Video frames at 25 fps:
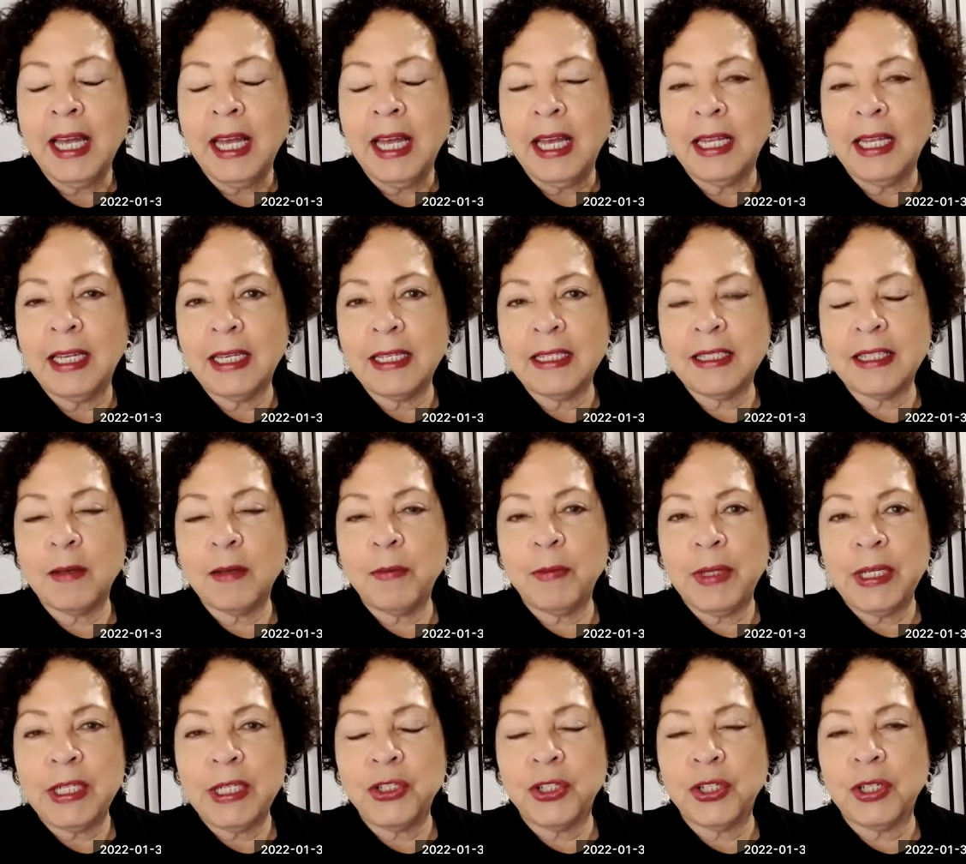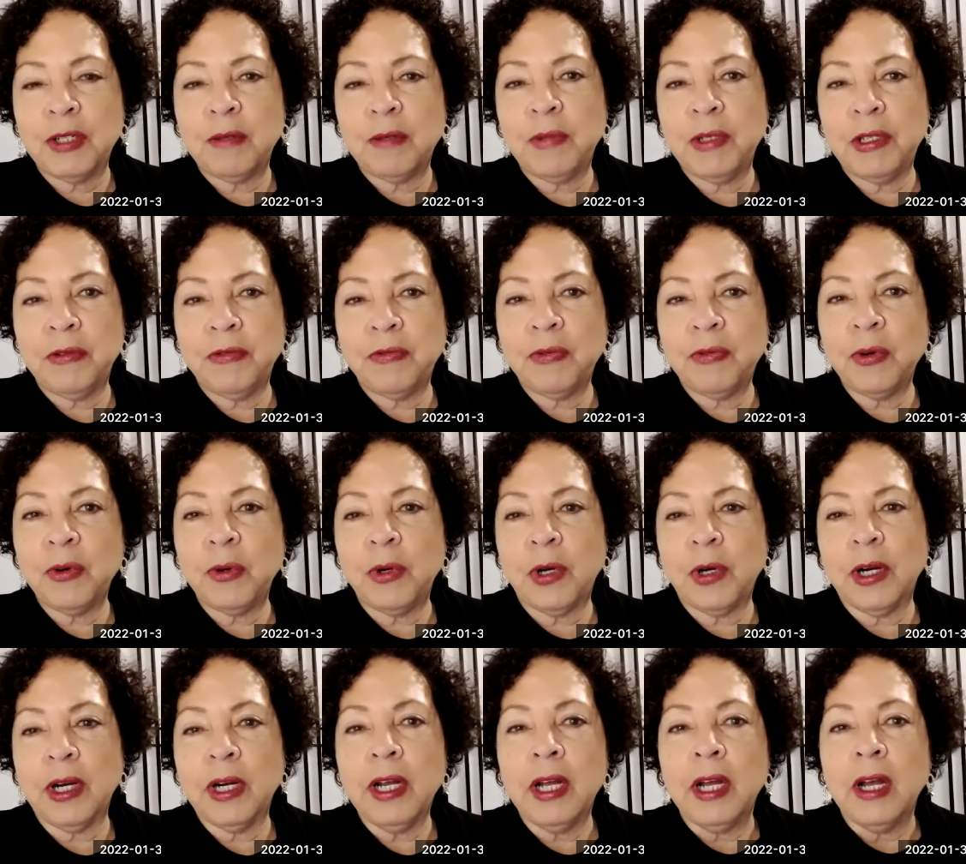And as I mentioned
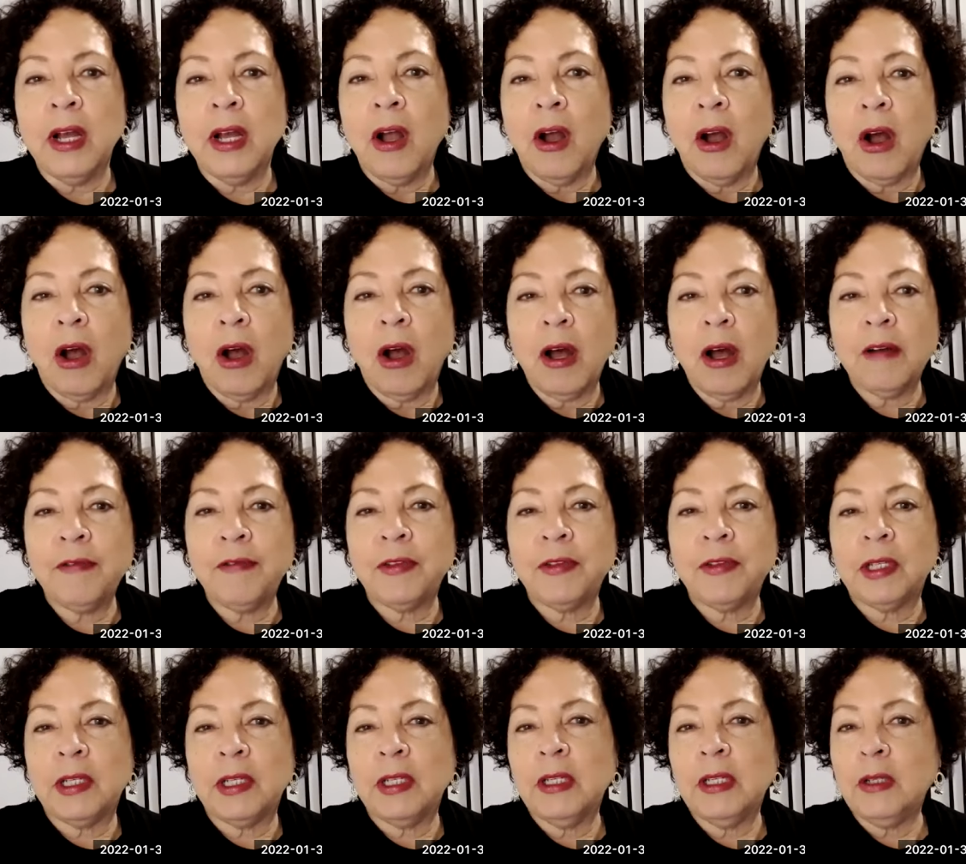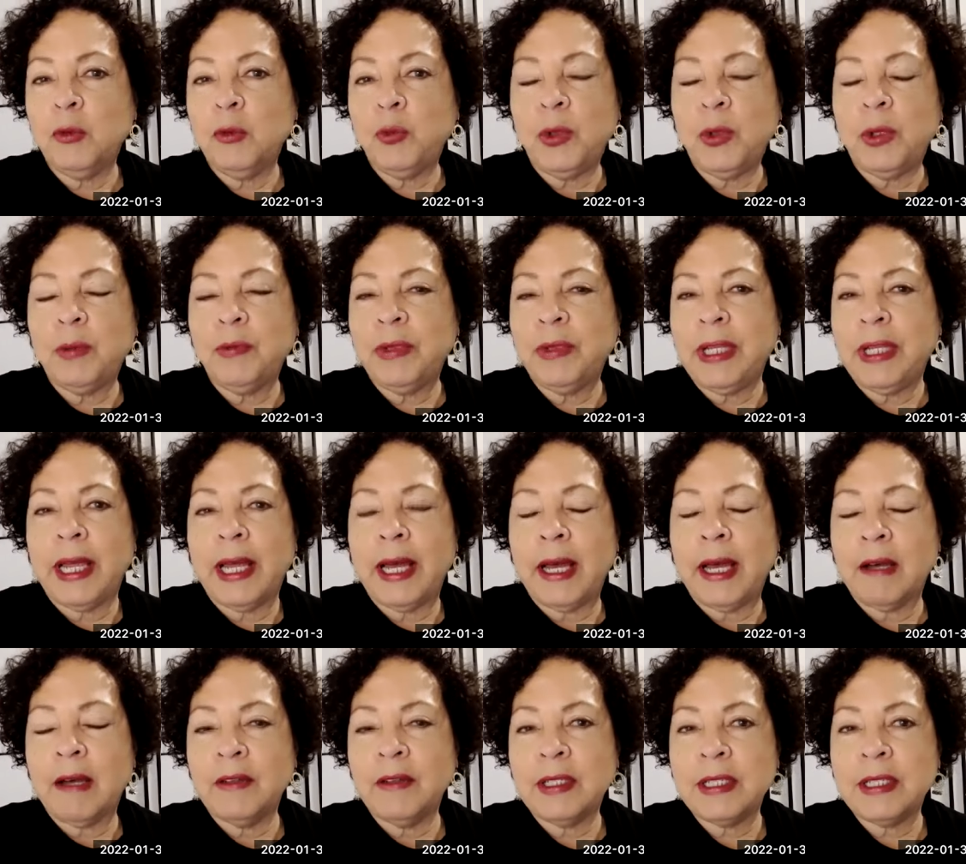before, often when we
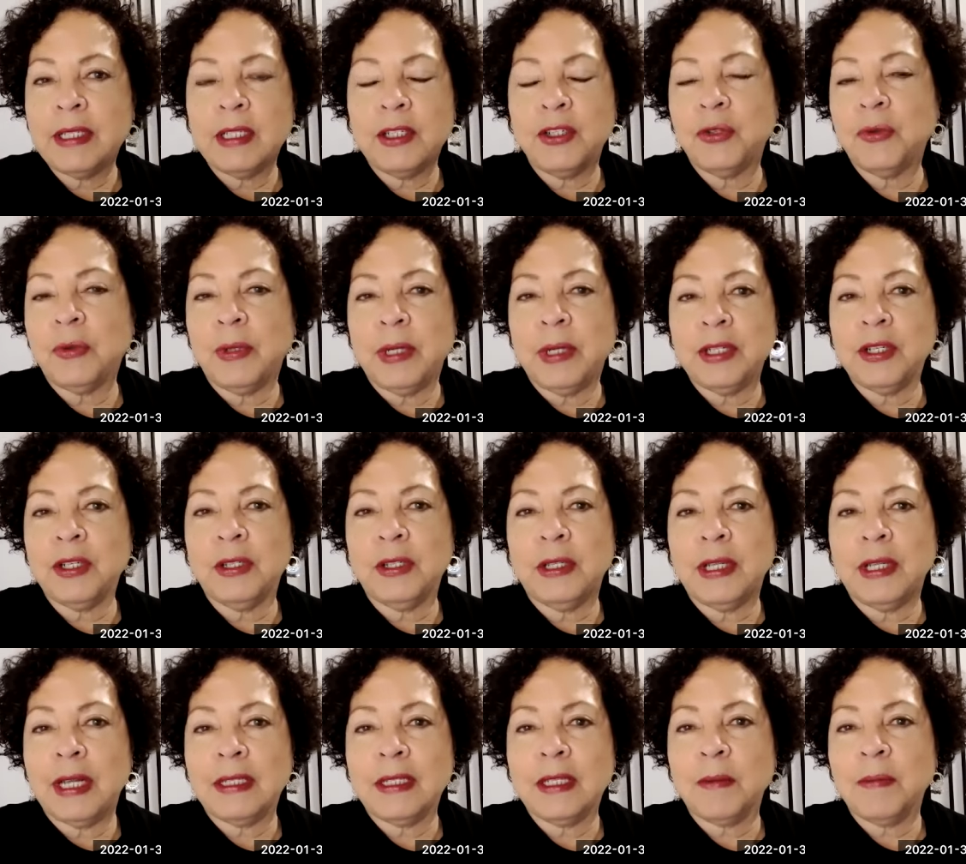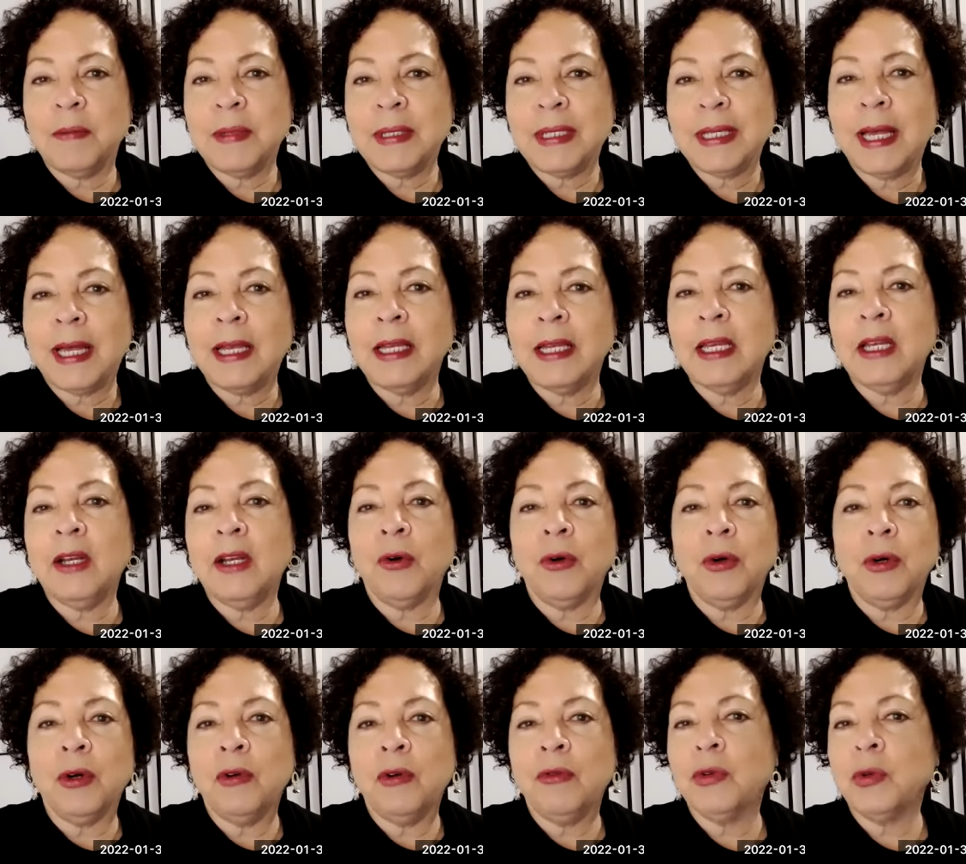have a situation that's upsetting
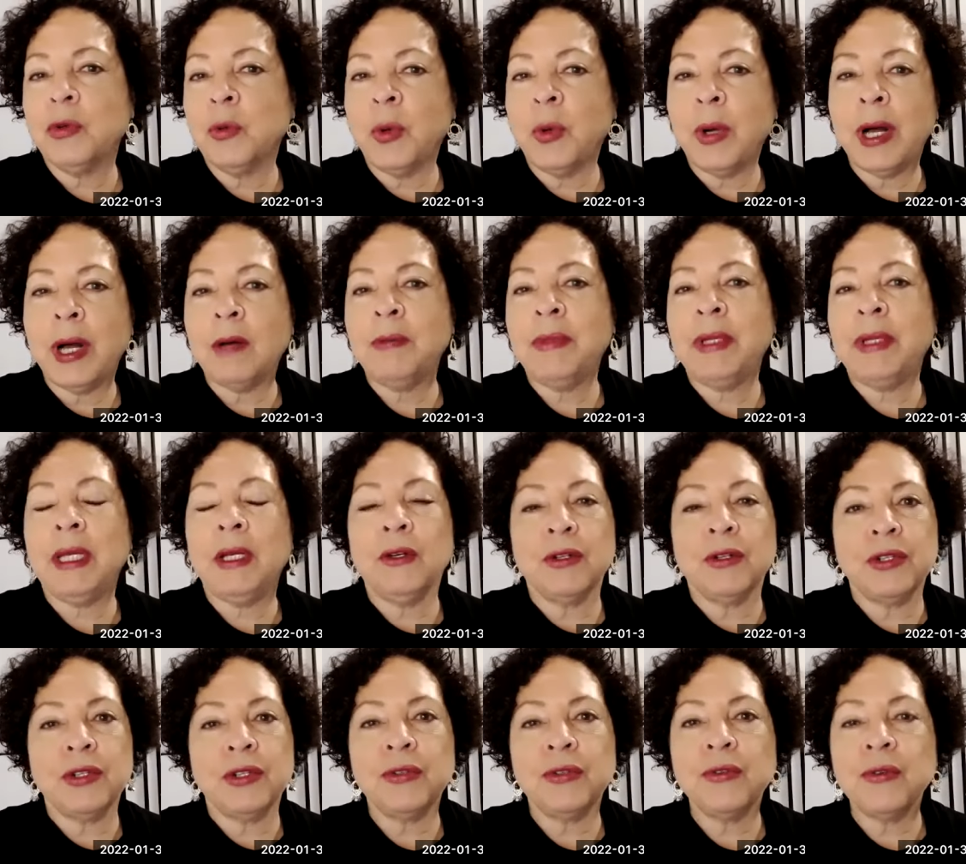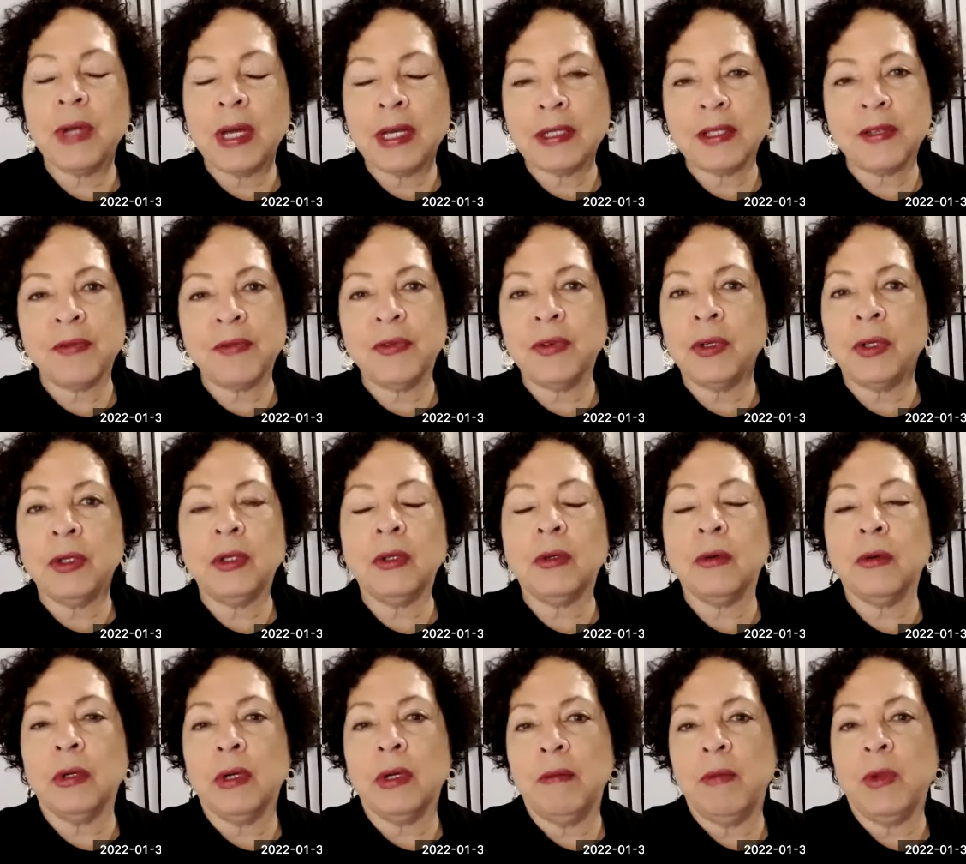or overwhelming or stressful
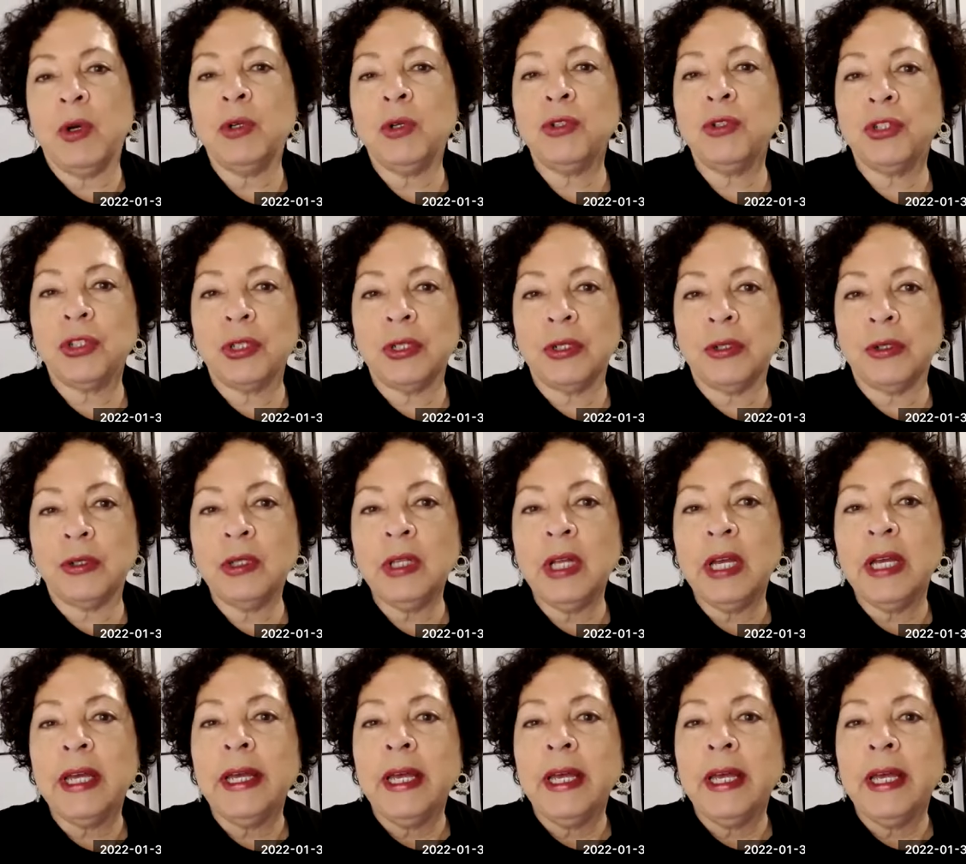or emotional,